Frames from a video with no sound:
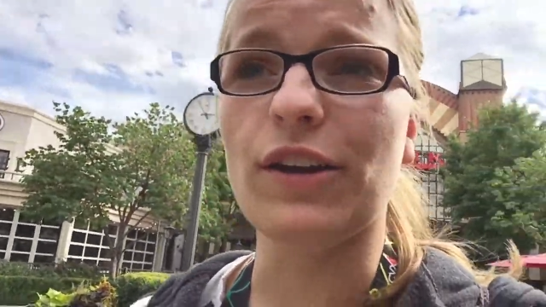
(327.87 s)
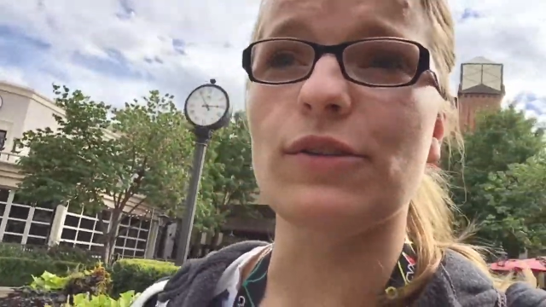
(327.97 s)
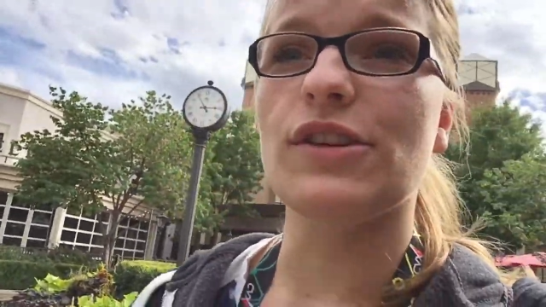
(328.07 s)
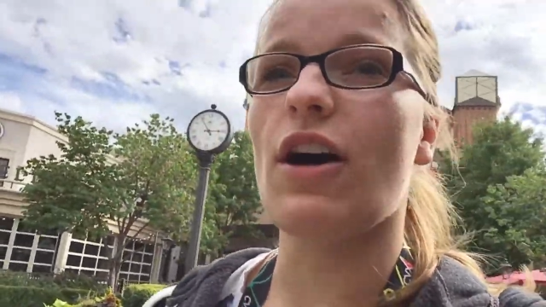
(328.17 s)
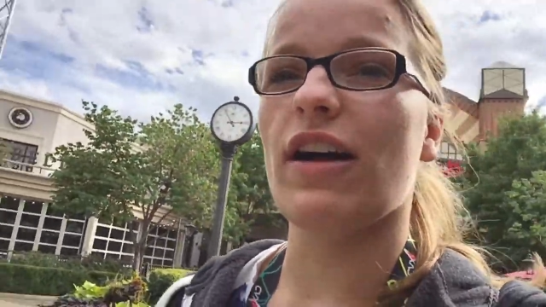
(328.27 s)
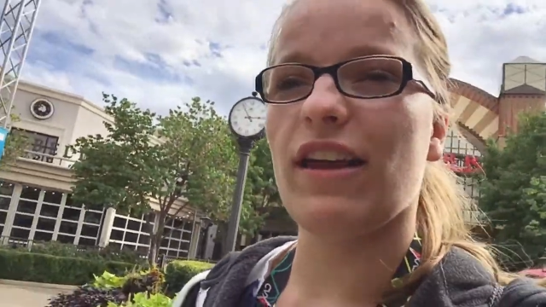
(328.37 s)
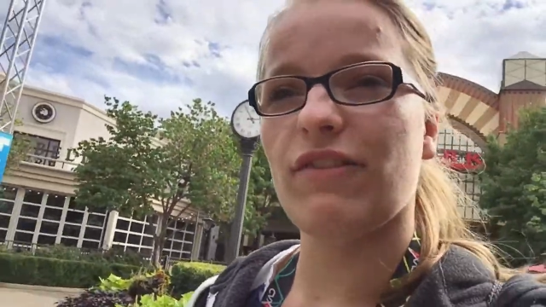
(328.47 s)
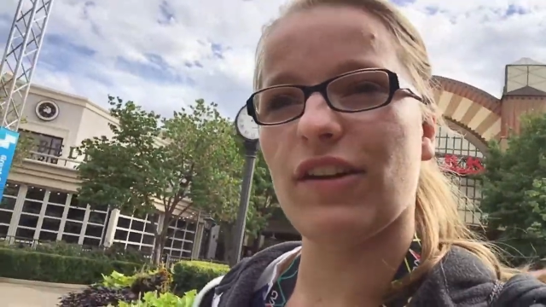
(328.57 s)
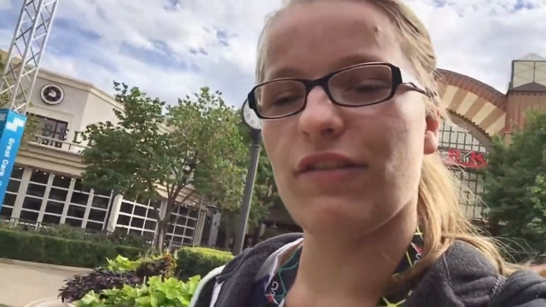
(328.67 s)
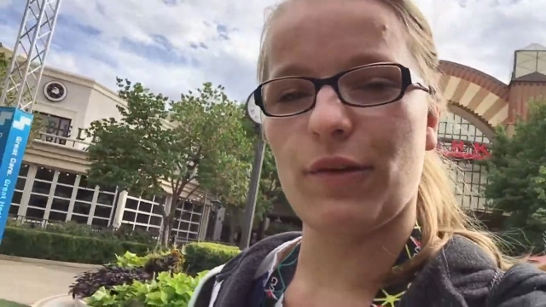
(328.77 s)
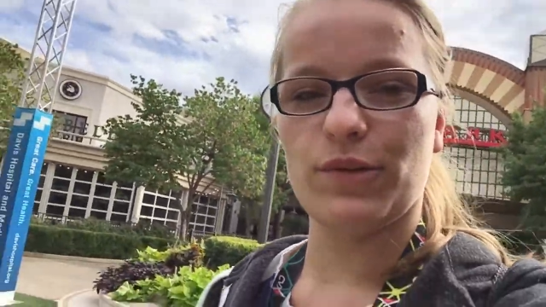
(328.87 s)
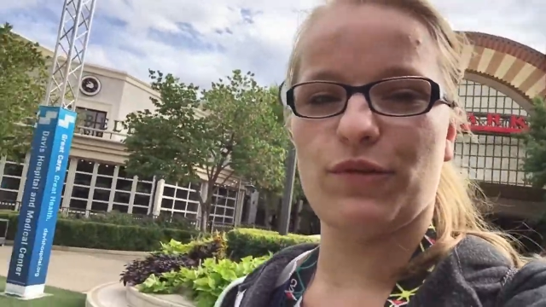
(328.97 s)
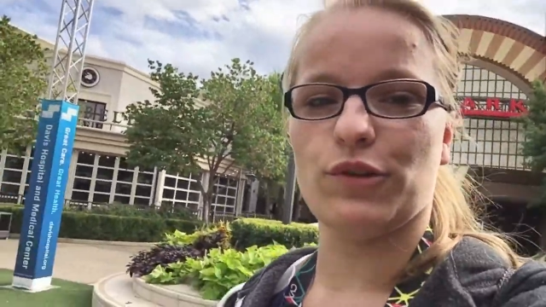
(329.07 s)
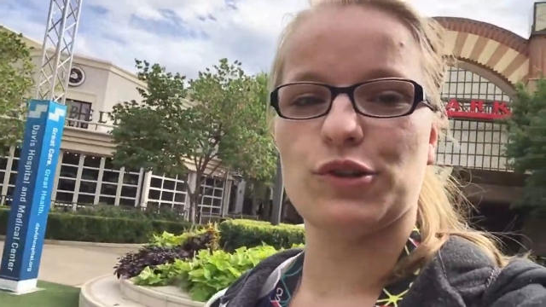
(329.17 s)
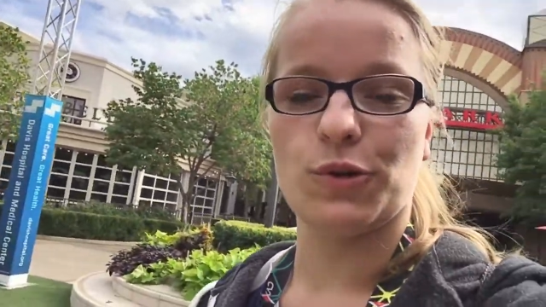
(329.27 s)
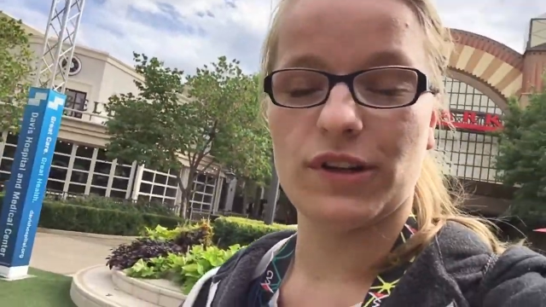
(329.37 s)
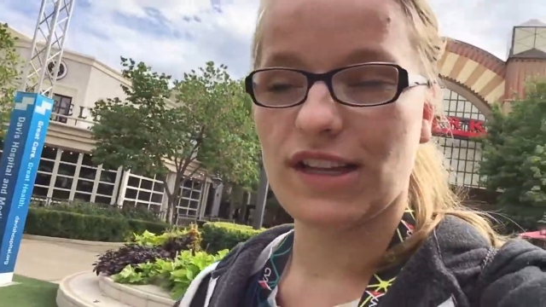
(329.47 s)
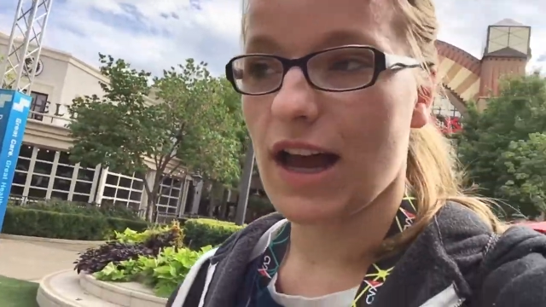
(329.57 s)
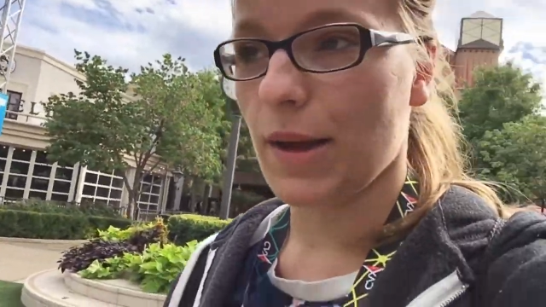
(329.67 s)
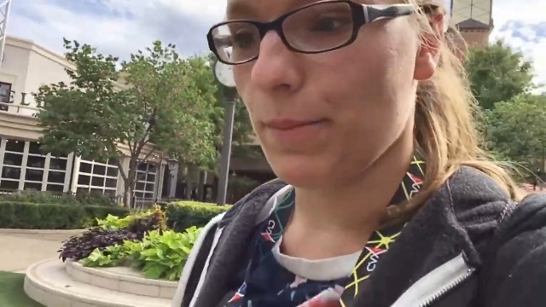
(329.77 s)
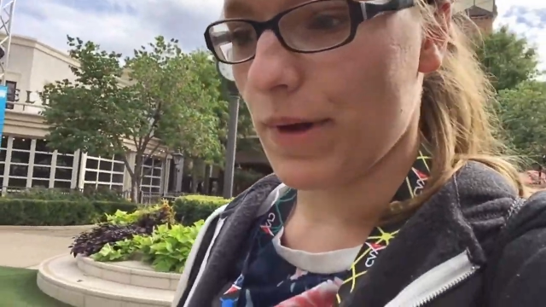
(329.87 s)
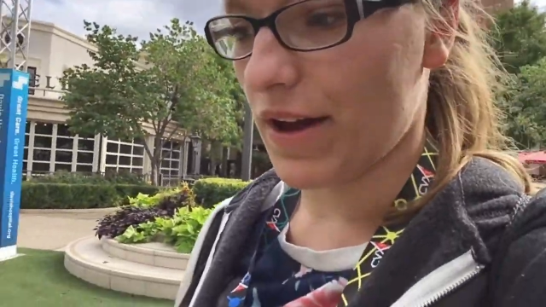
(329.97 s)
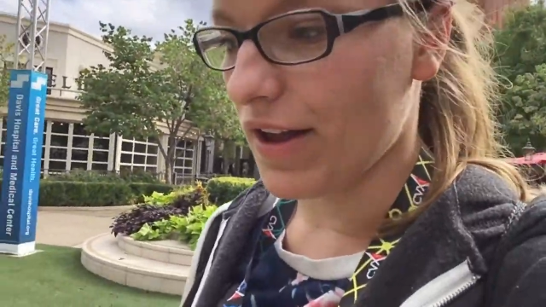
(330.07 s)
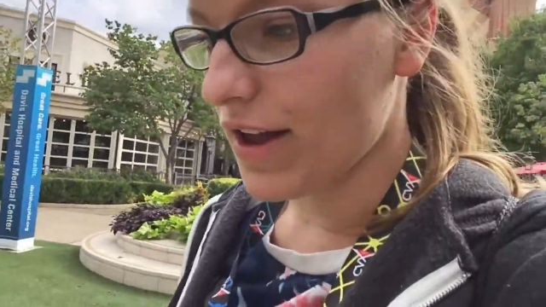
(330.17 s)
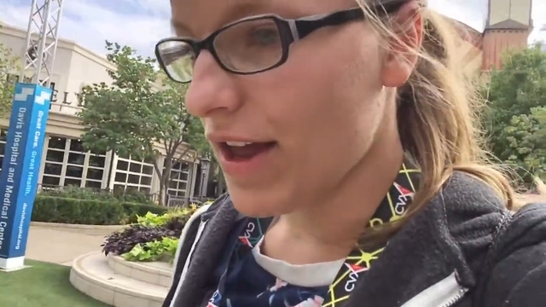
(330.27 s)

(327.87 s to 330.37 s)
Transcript: Utah even if it was for a short time but